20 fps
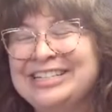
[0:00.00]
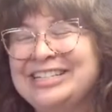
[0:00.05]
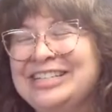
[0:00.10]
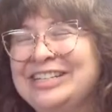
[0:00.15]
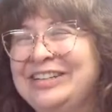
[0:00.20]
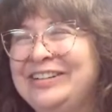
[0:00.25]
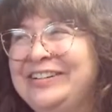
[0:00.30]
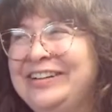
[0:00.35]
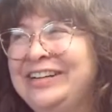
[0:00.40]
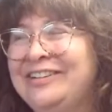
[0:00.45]

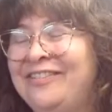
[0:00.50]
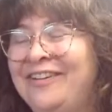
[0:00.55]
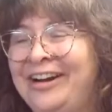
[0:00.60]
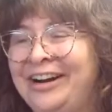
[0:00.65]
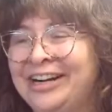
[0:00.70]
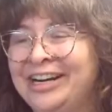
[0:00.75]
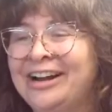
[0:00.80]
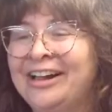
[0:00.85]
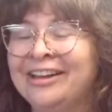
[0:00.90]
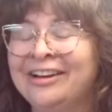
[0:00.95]
do in
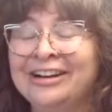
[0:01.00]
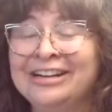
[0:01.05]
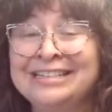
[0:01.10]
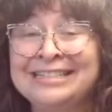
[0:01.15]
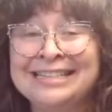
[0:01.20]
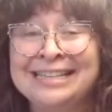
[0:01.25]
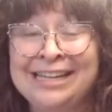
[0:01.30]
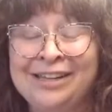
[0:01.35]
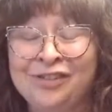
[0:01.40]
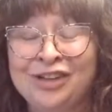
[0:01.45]
watercolor
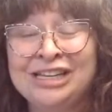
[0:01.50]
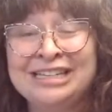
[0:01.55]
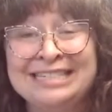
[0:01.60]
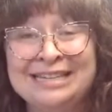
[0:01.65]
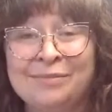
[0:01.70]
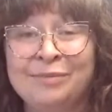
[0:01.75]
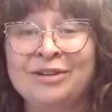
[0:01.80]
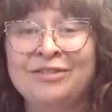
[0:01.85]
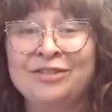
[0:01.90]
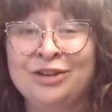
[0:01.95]
is leaving
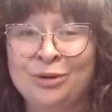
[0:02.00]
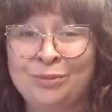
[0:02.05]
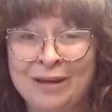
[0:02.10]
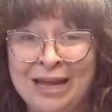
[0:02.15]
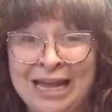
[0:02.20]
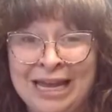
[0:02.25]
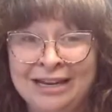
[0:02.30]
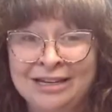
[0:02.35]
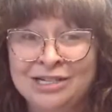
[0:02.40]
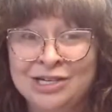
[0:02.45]
some of your
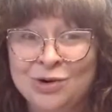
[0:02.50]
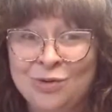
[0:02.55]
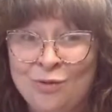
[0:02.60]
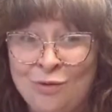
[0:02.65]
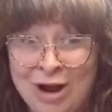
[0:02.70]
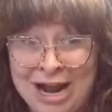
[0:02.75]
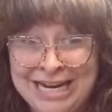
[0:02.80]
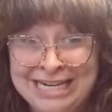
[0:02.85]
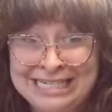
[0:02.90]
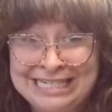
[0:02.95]
page
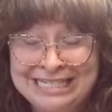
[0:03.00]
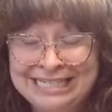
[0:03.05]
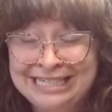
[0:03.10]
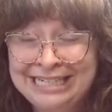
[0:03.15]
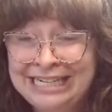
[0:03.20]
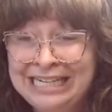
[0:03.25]
white.